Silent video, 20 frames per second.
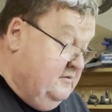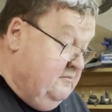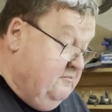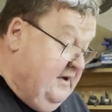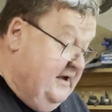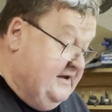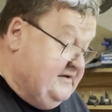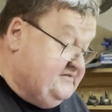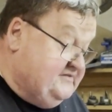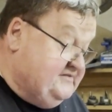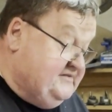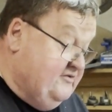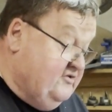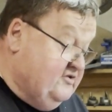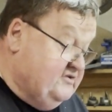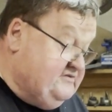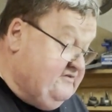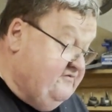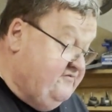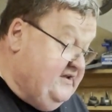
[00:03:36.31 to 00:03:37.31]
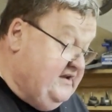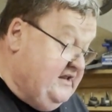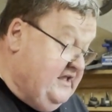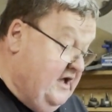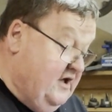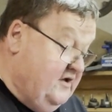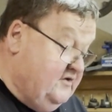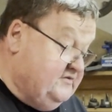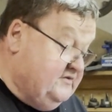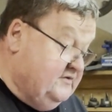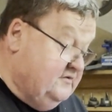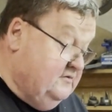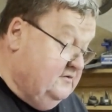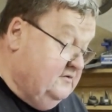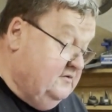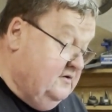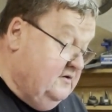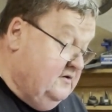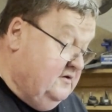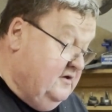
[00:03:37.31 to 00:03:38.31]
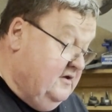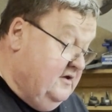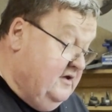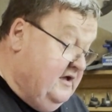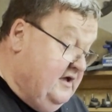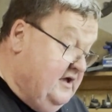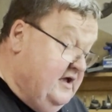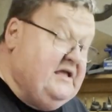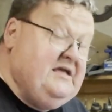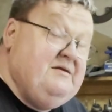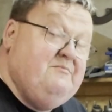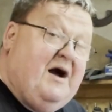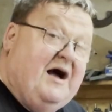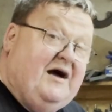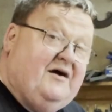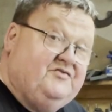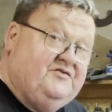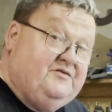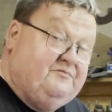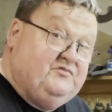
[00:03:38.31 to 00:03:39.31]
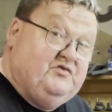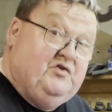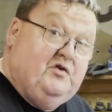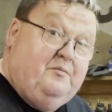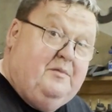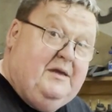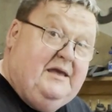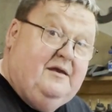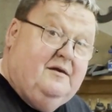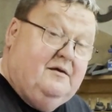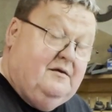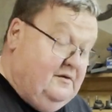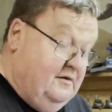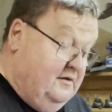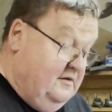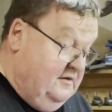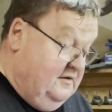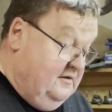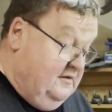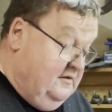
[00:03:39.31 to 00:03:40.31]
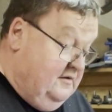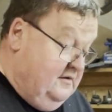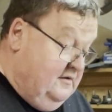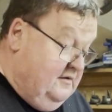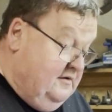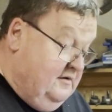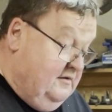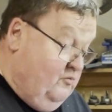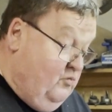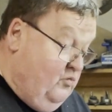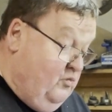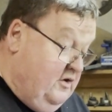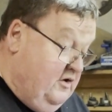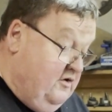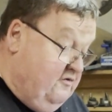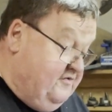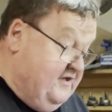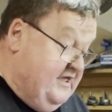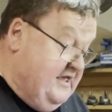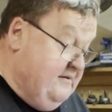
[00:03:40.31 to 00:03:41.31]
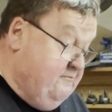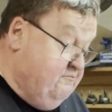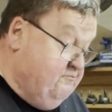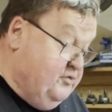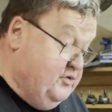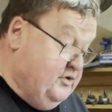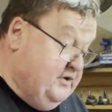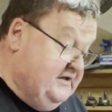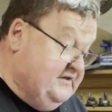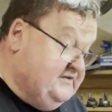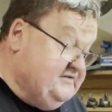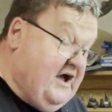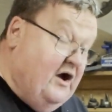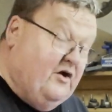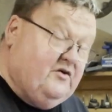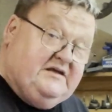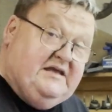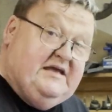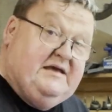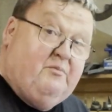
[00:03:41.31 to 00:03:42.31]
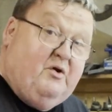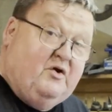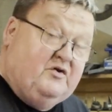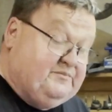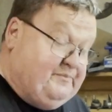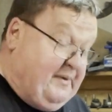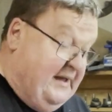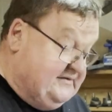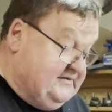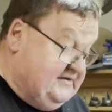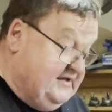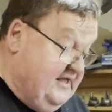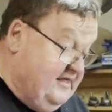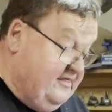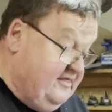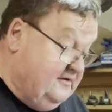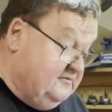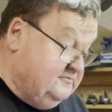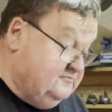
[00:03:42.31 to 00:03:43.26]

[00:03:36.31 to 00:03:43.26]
made a series of videos, emailed them to me of him putting his own gearbox back together.